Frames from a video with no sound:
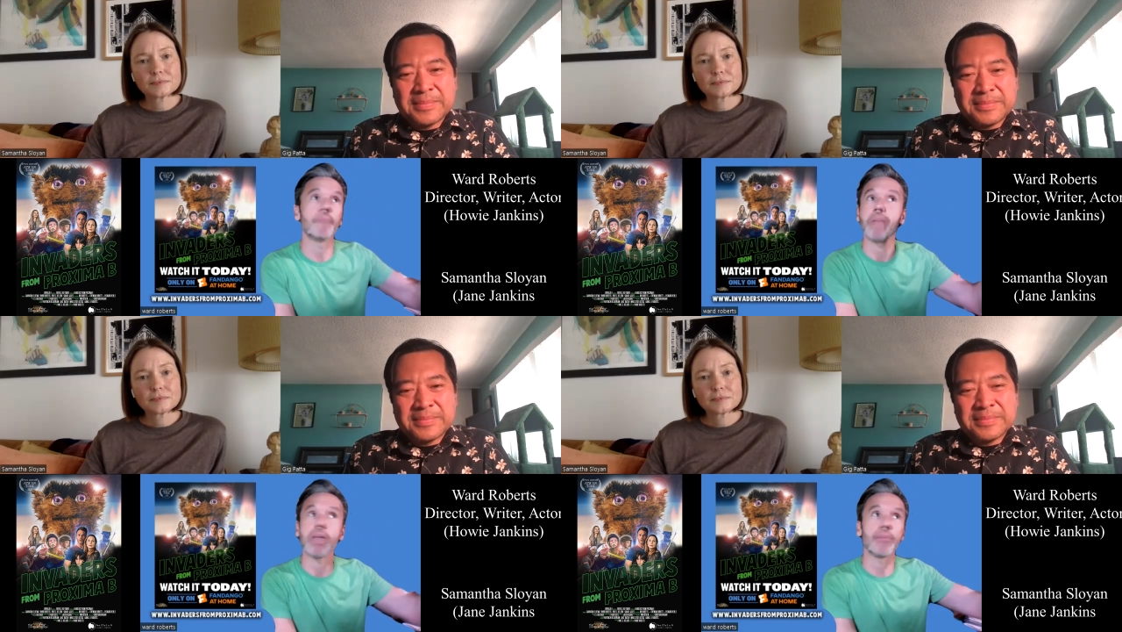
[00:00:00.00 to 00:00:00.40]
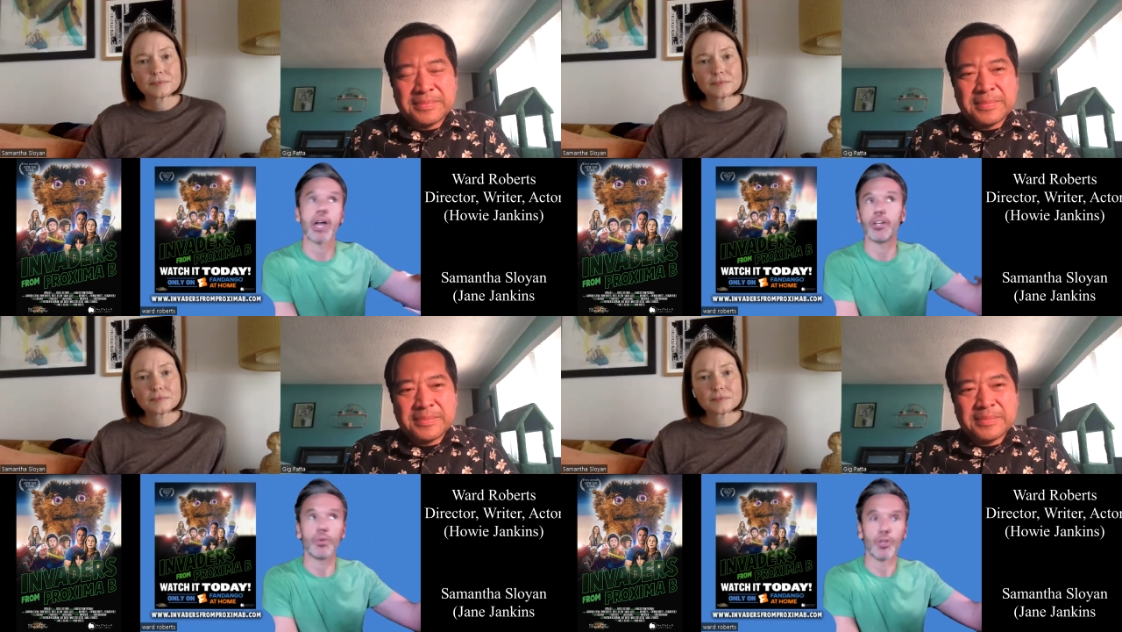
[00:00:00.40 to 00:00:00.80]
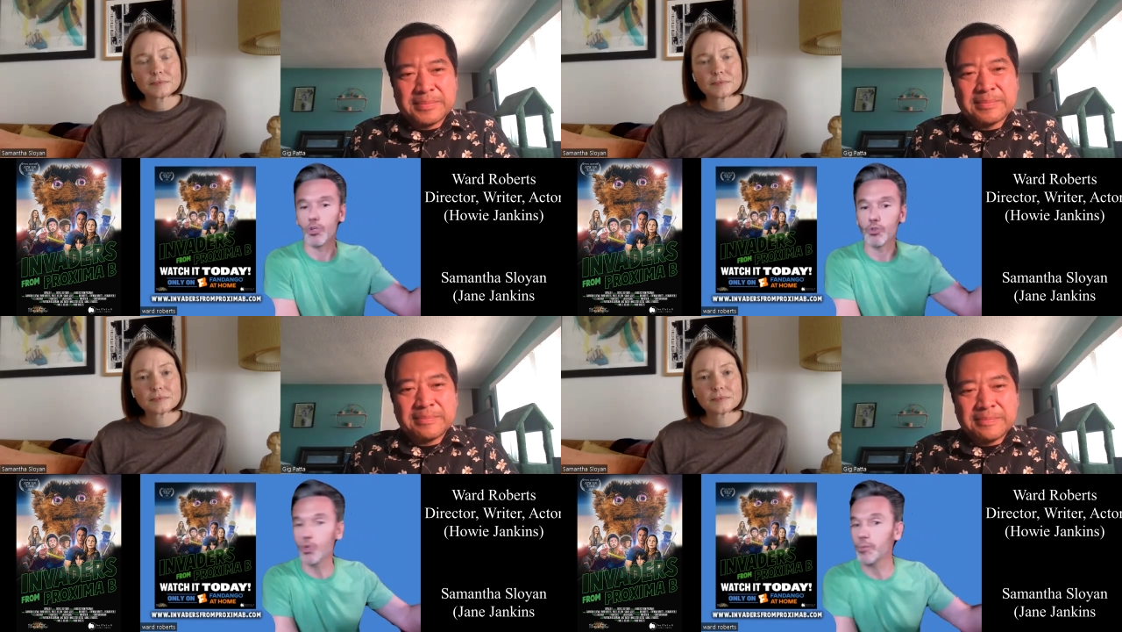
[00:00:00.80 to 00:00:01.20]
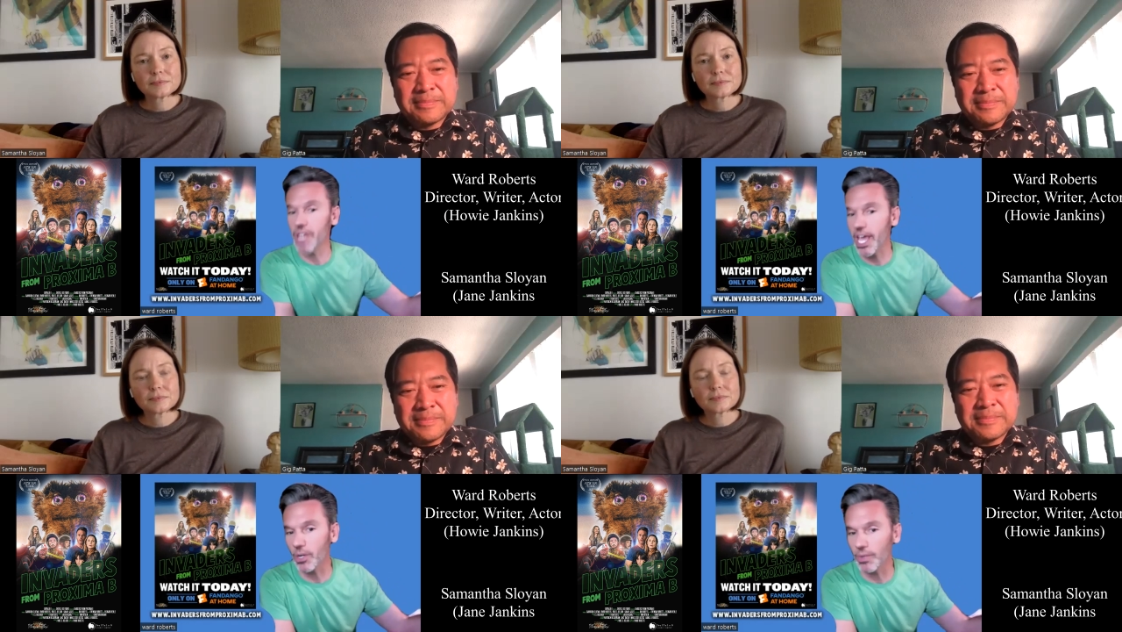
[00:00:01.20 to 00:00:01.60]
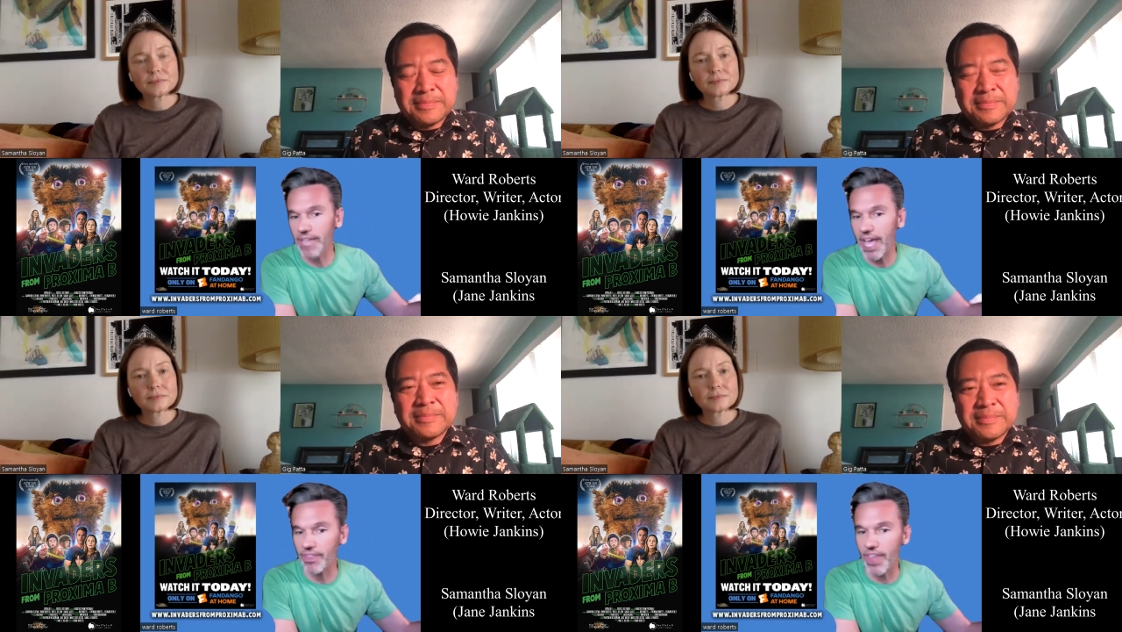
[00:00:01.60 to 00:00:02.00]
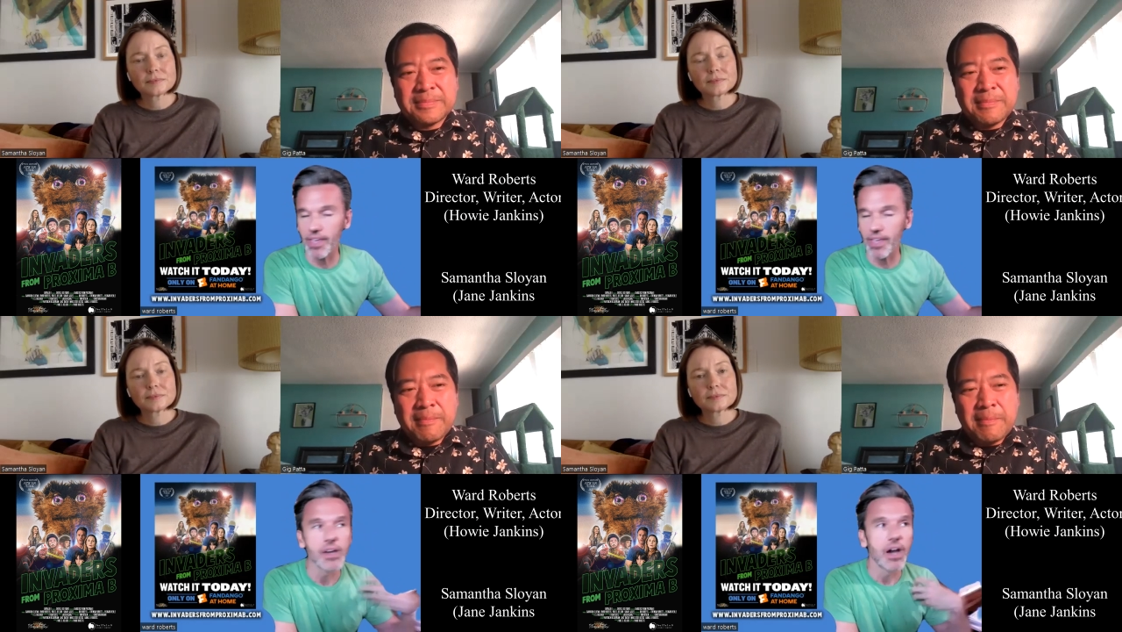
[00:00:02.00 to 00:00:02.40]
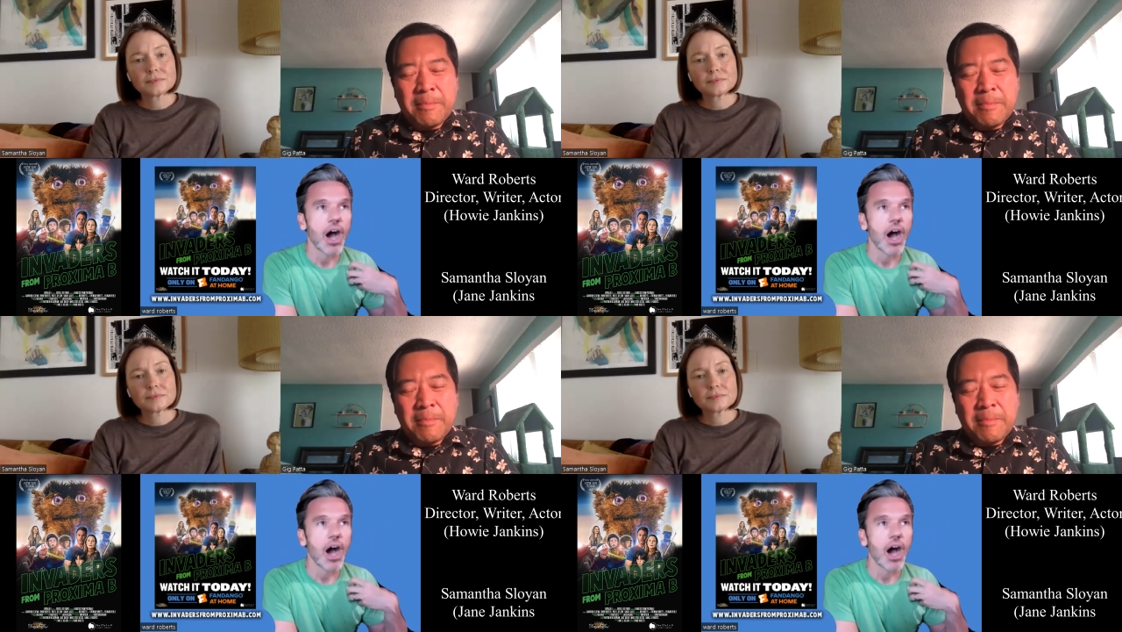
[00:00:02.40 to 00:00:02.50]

Speaker 1: maybe I'd do a YouTube channel with that thing.